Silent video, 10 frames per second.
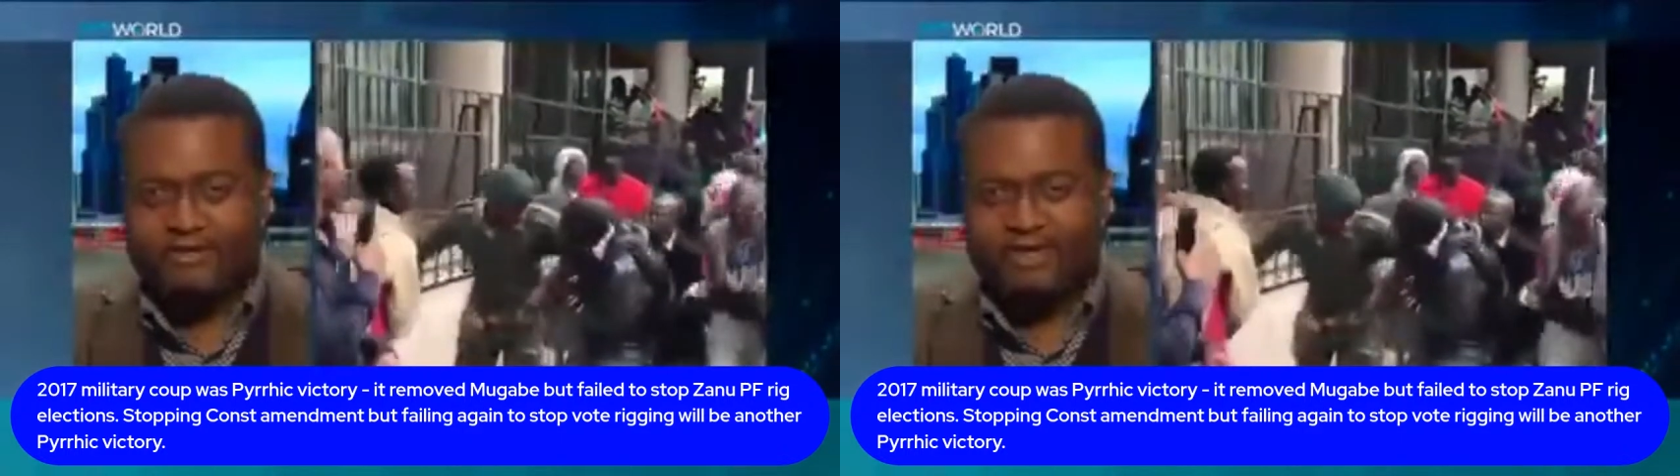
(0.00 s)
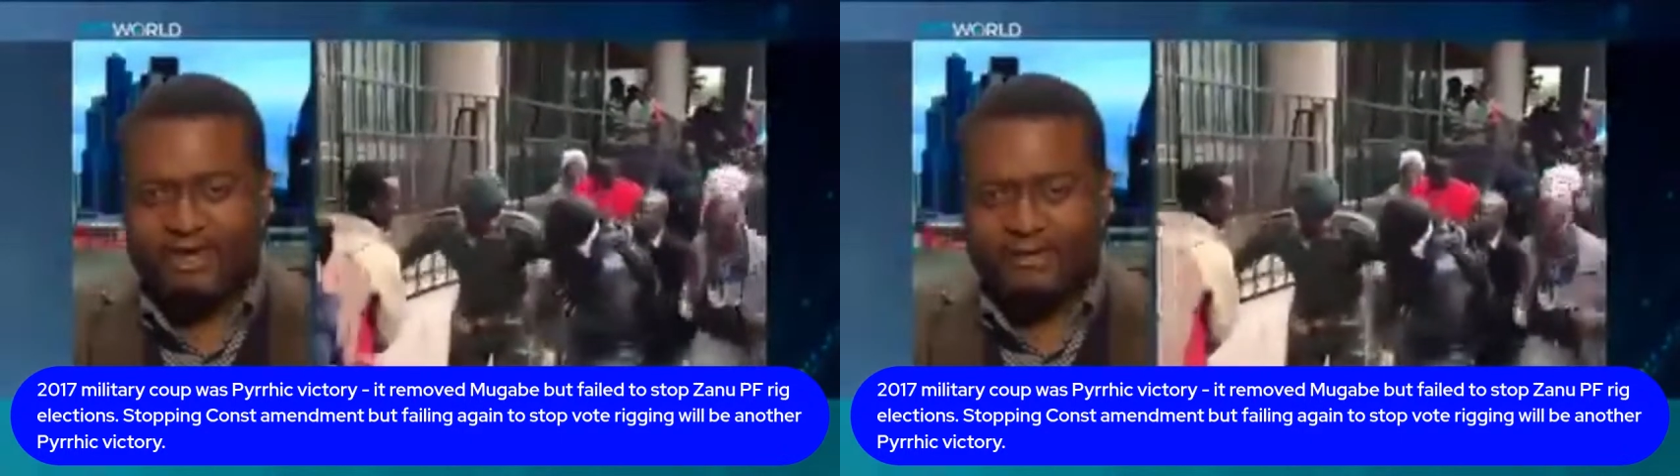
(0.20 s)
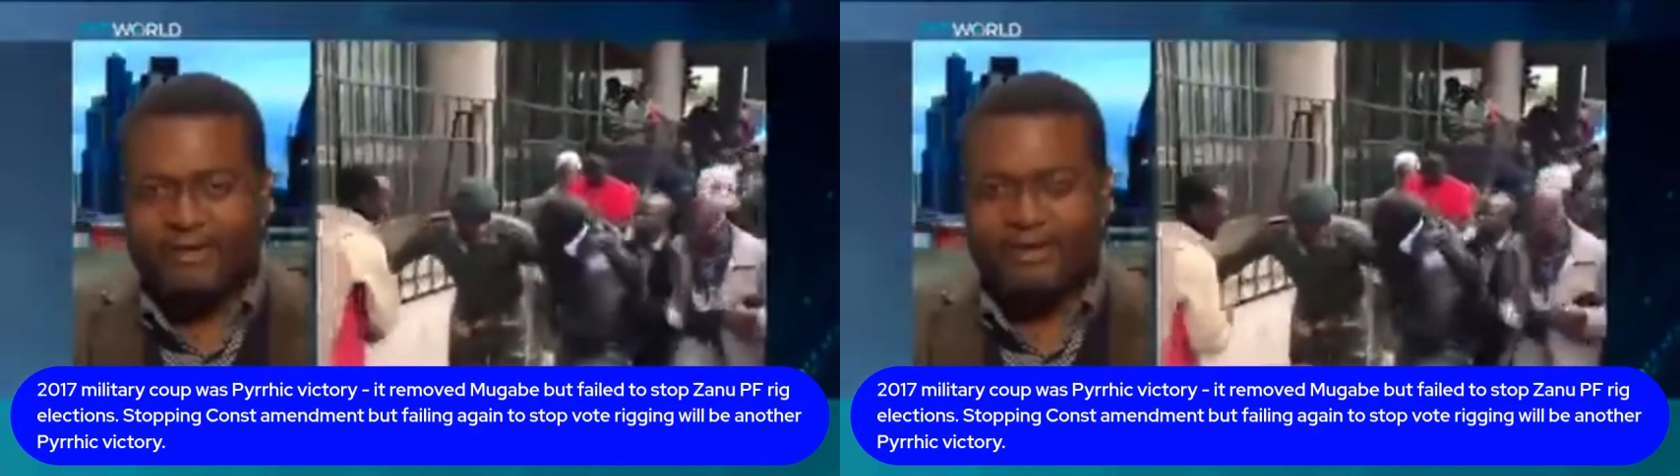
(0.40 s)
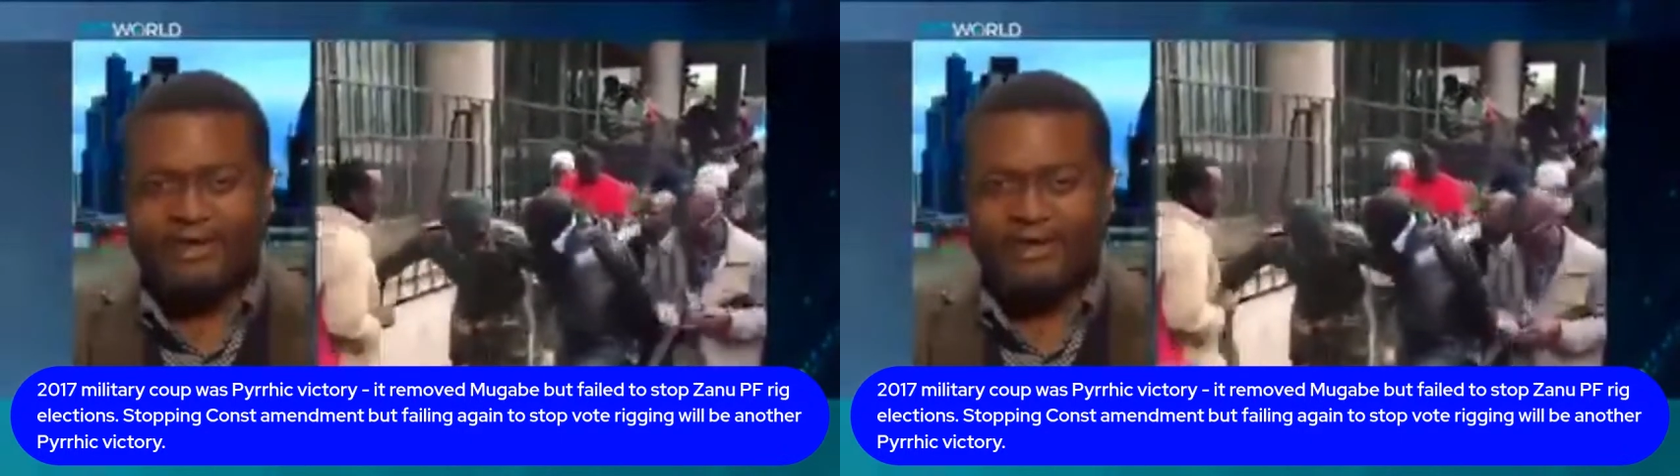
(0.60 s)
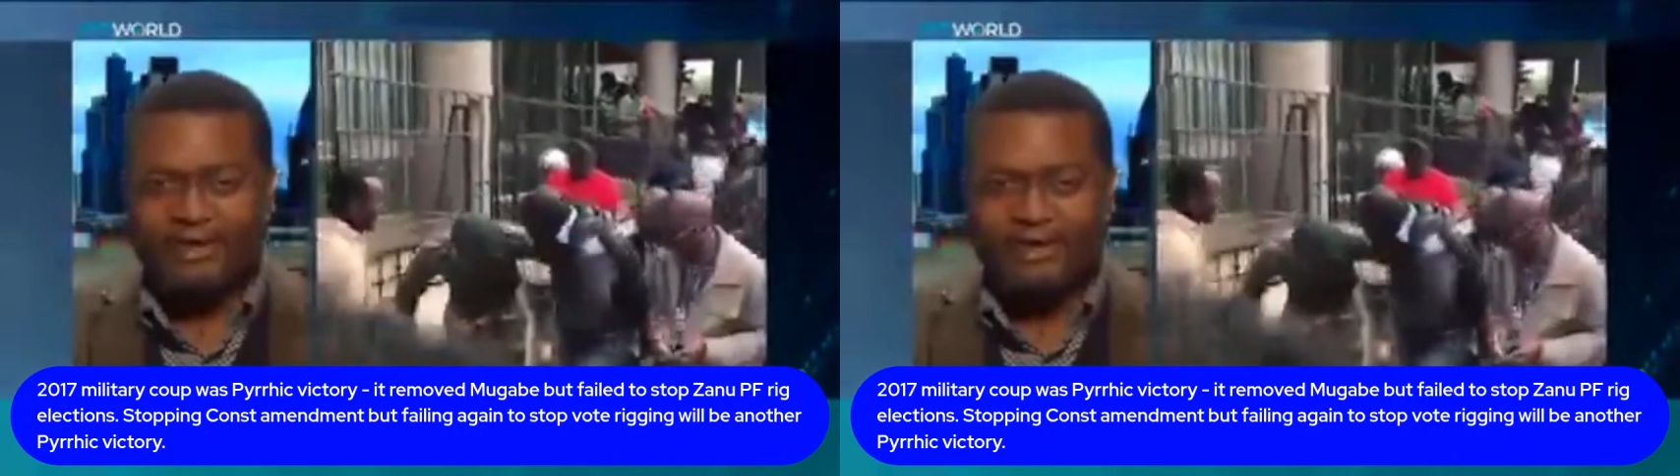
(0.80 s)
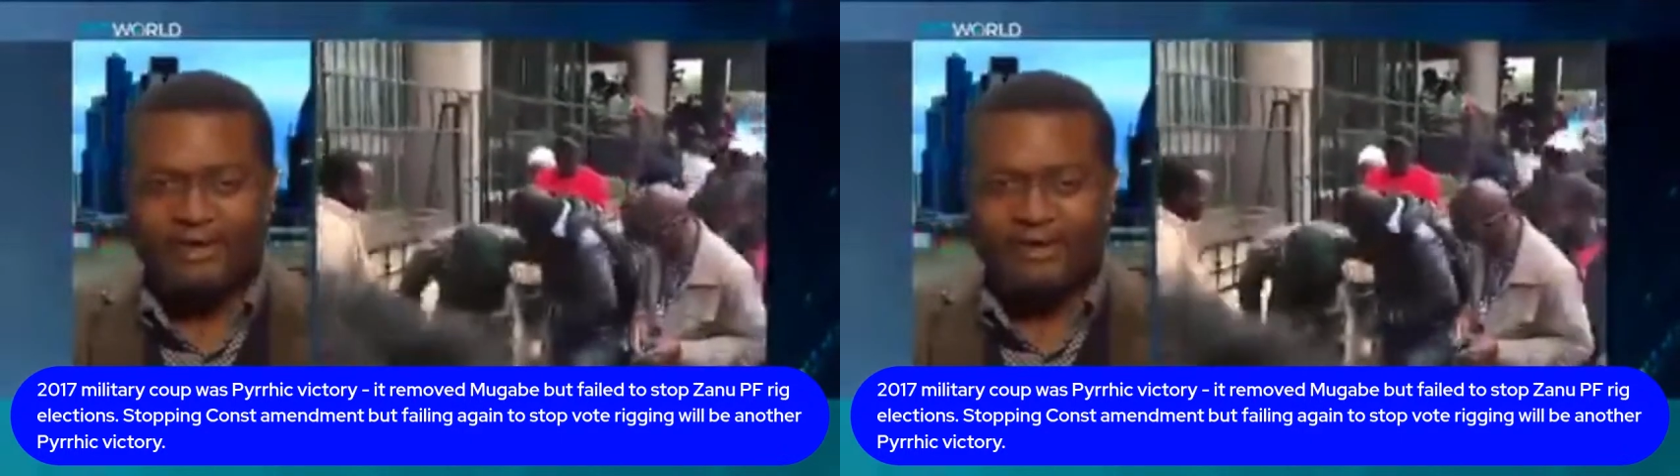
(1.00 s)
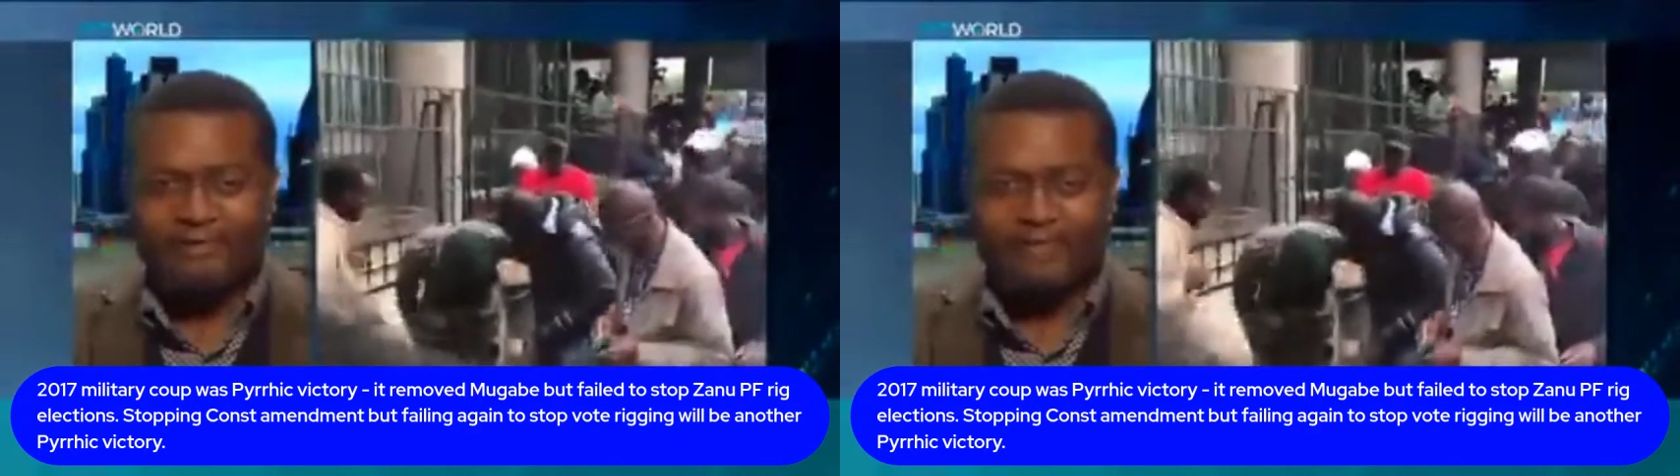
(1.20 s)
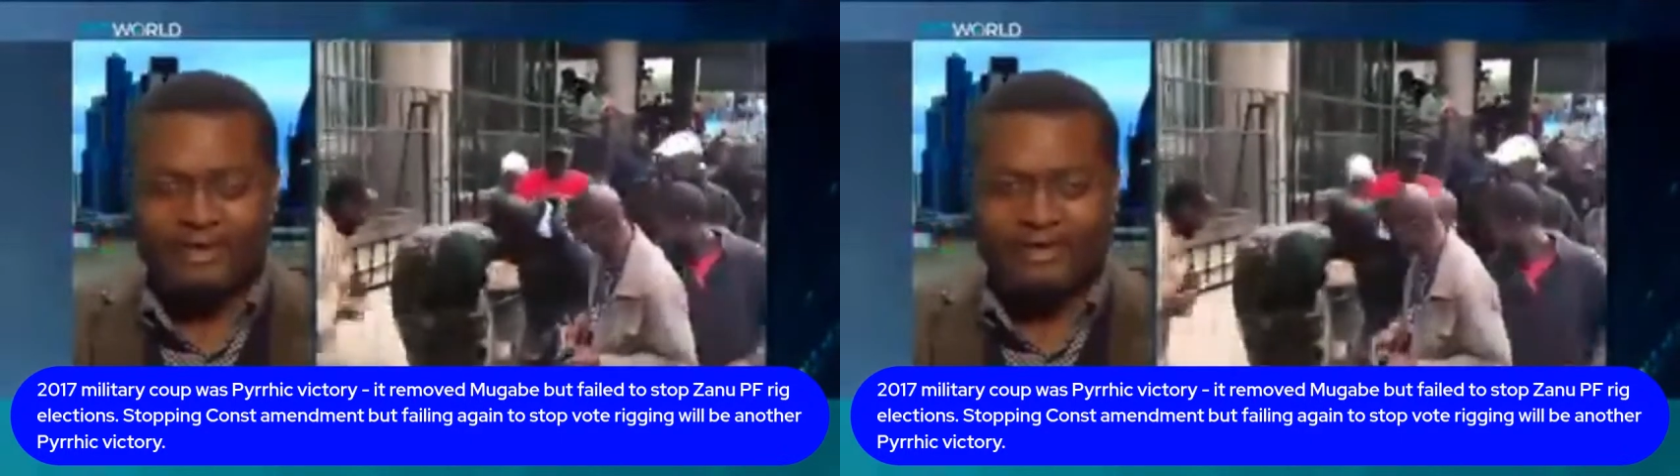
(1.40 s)
Mugabe
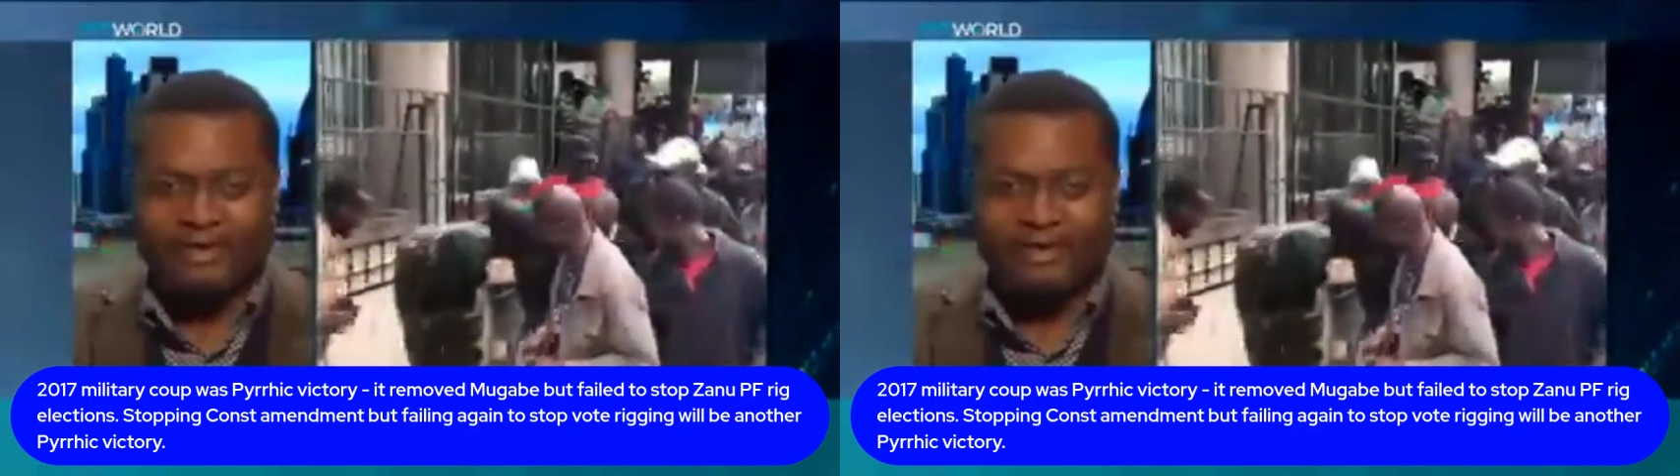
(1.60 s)
being